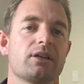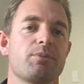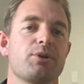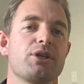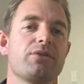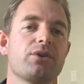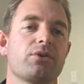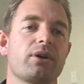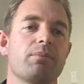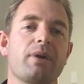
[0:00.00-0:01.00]
especially if
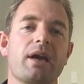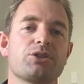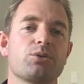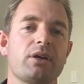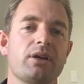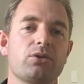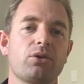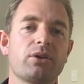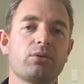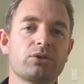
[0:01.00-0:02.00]
you're in a batch where you're
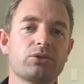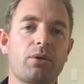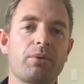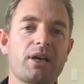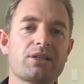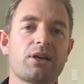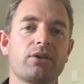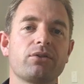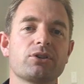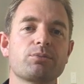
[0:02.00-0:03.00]
not there all the time. A gas
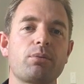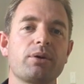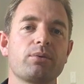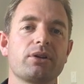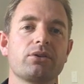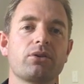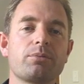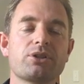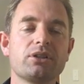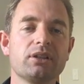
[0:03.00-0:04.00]
califont's probably a really good
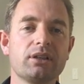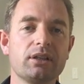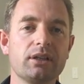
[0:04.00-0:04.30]
option.